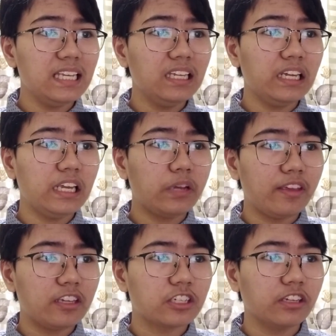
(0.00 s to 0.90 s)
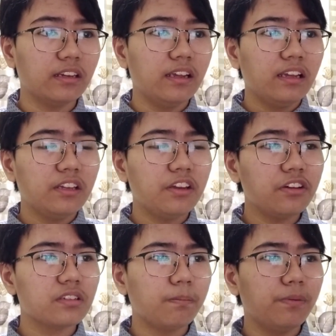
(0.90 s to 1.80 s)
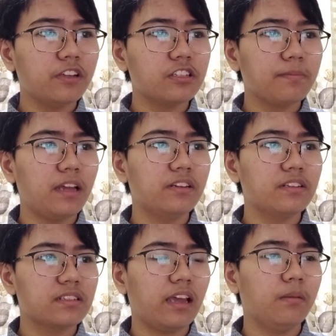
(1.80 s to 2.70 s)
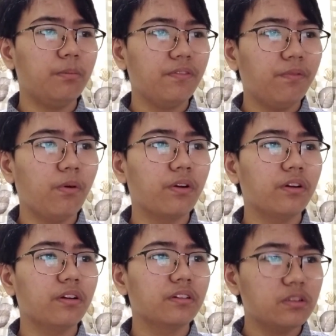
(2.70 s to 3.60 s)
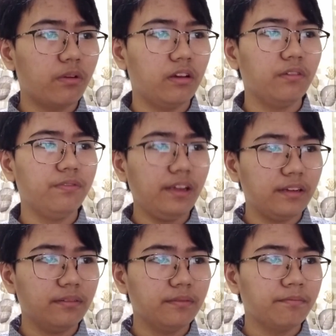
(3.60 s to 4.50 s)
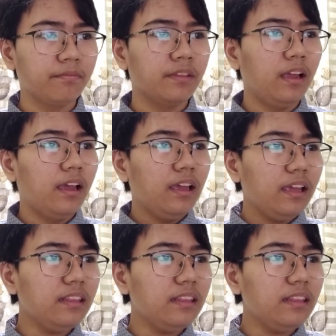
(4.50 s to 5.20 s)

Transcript: in the equation, there is a plus minus sign before the square root of 9. It